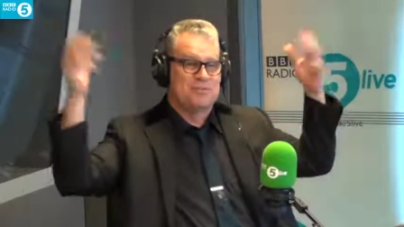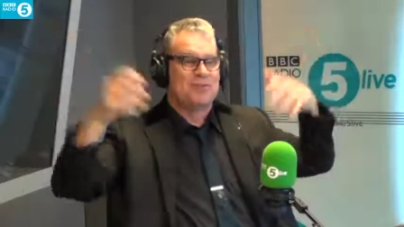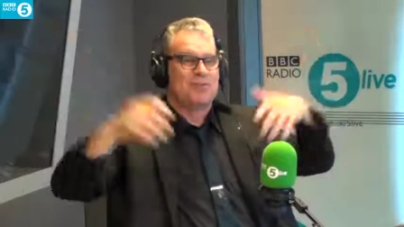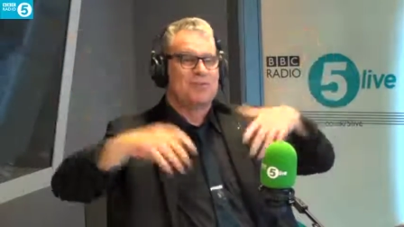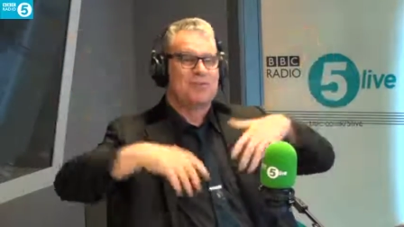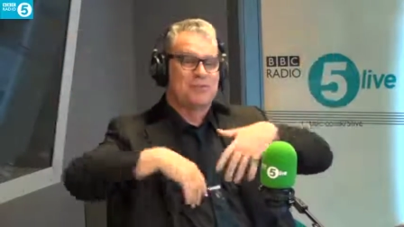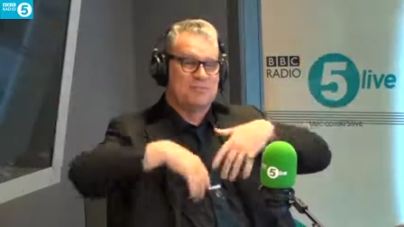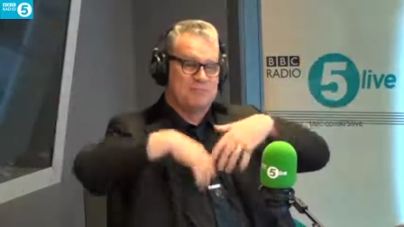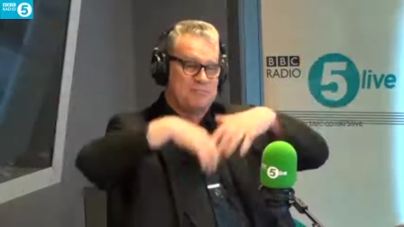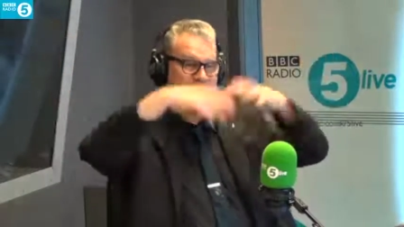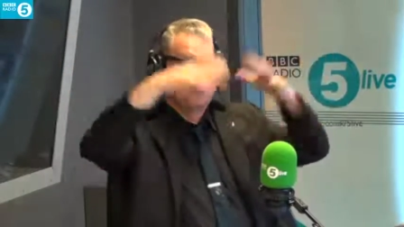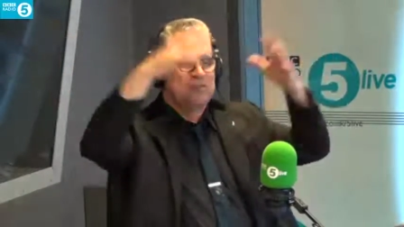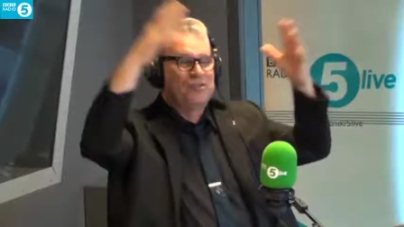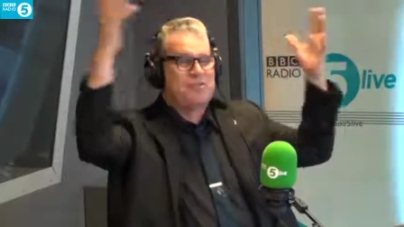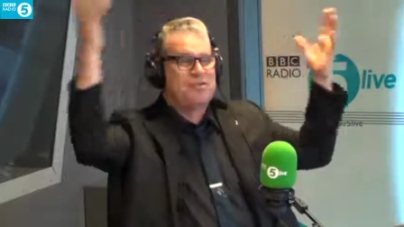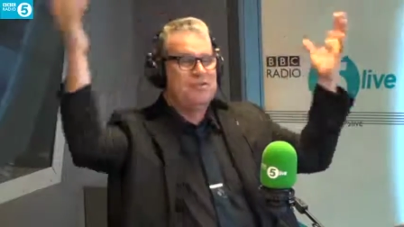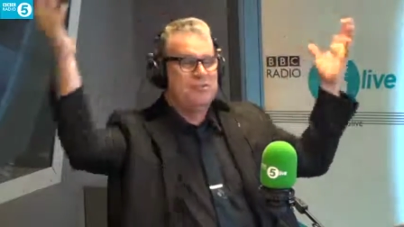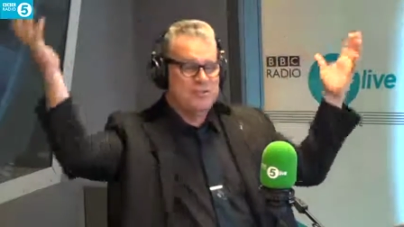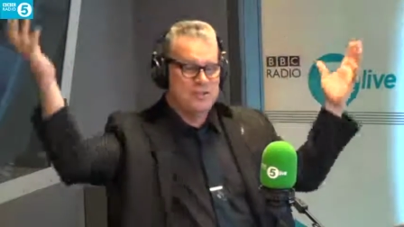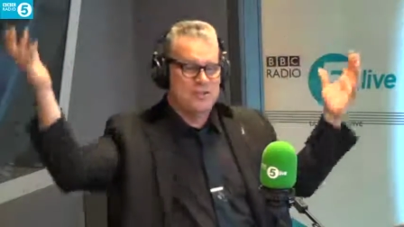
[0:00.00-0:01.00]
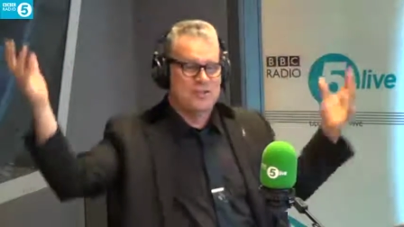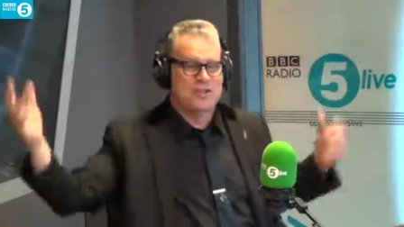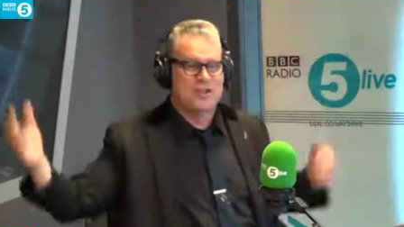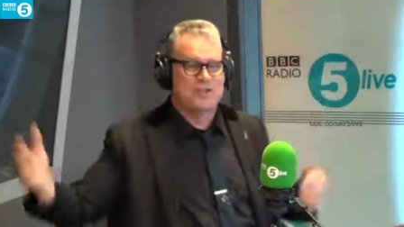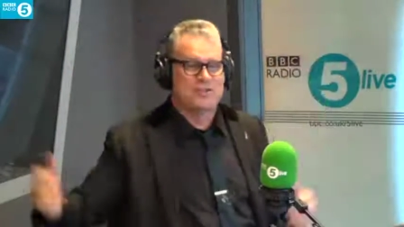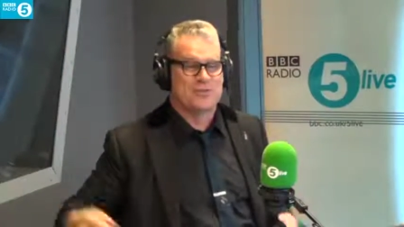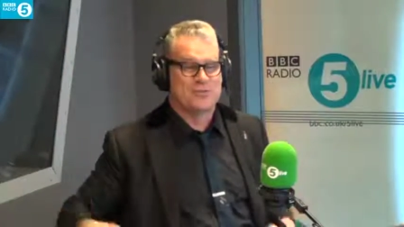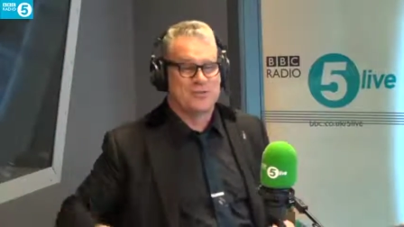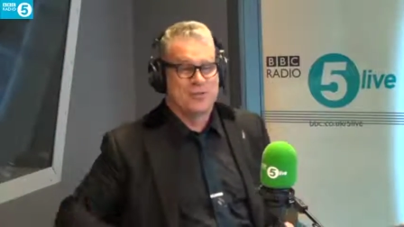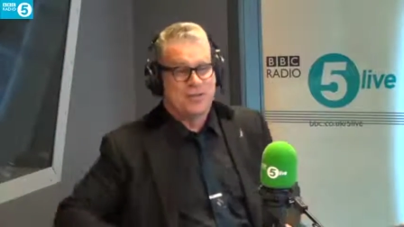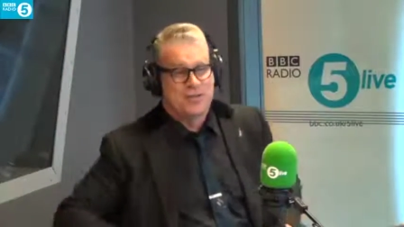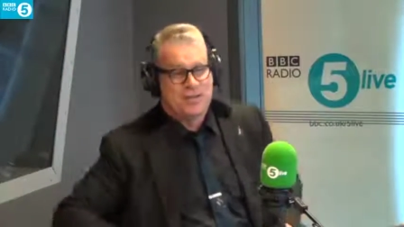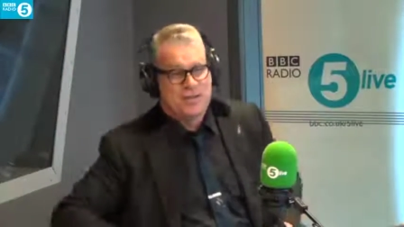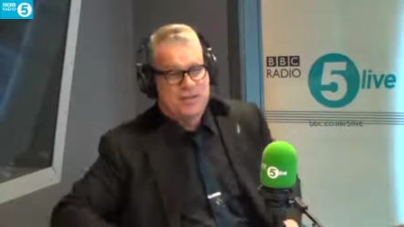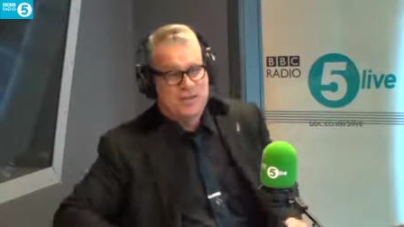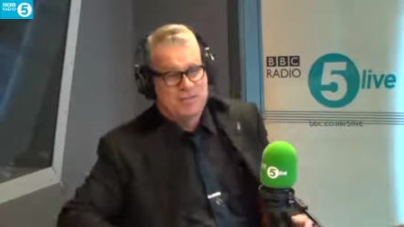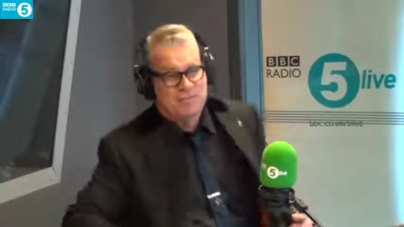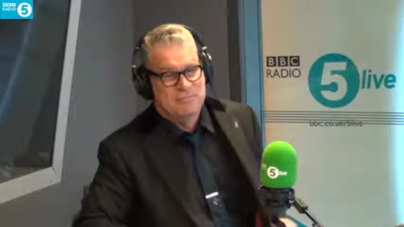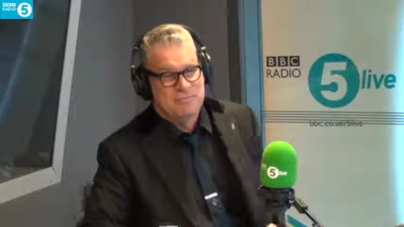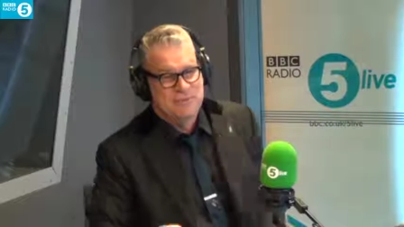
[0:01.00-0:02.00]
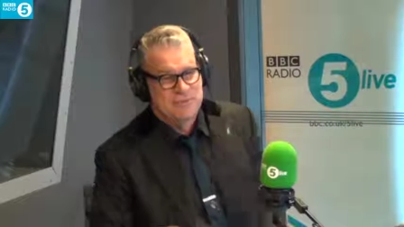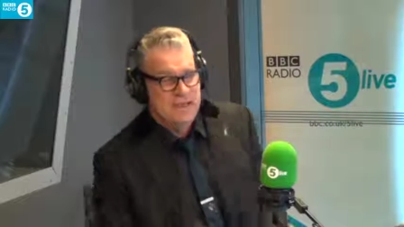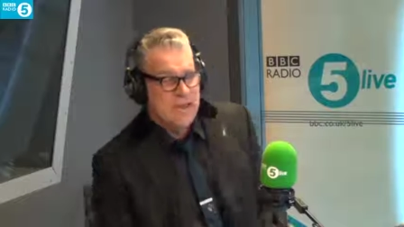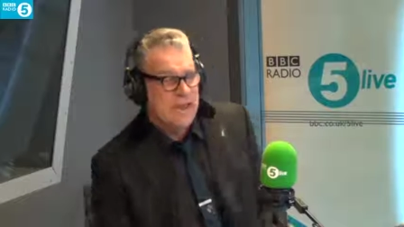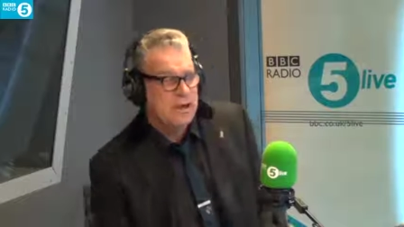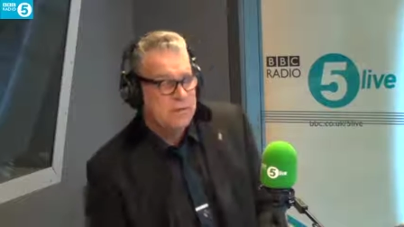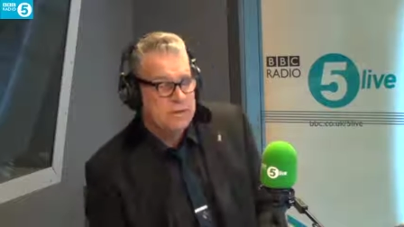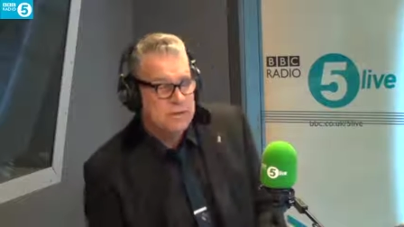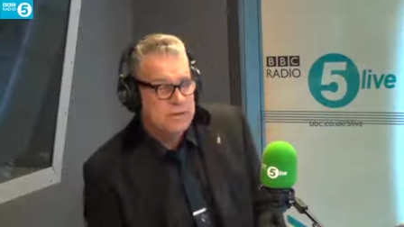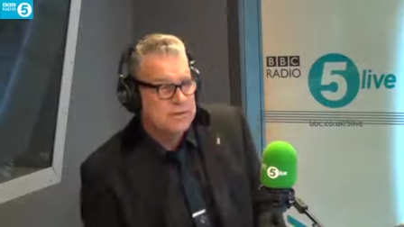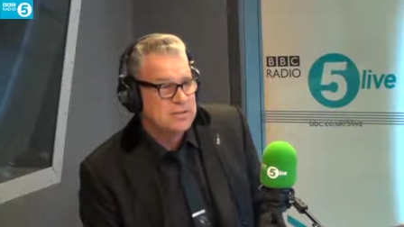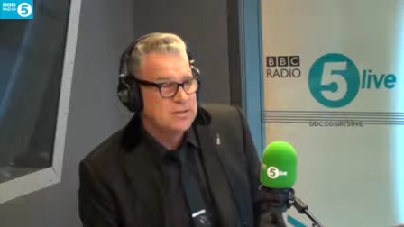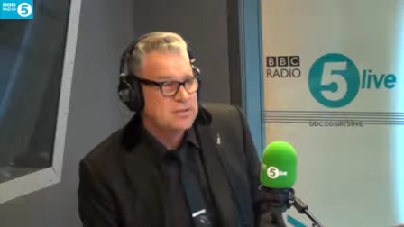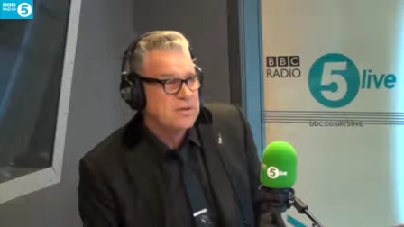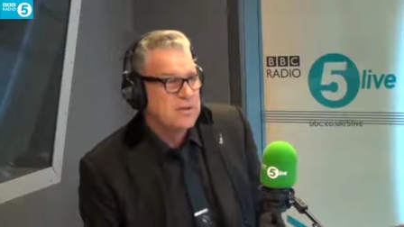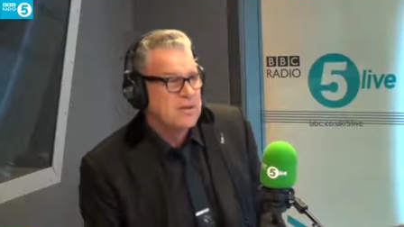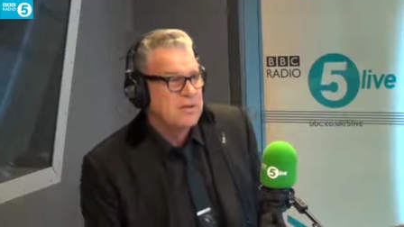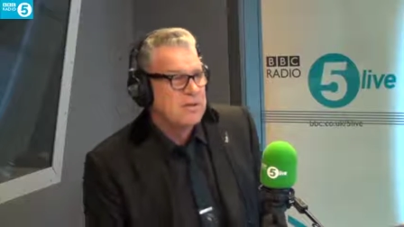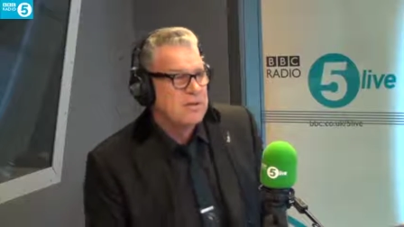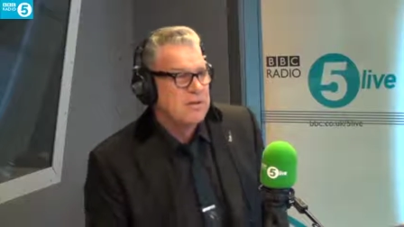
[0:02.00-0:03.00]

you know, this huge international star that he now is,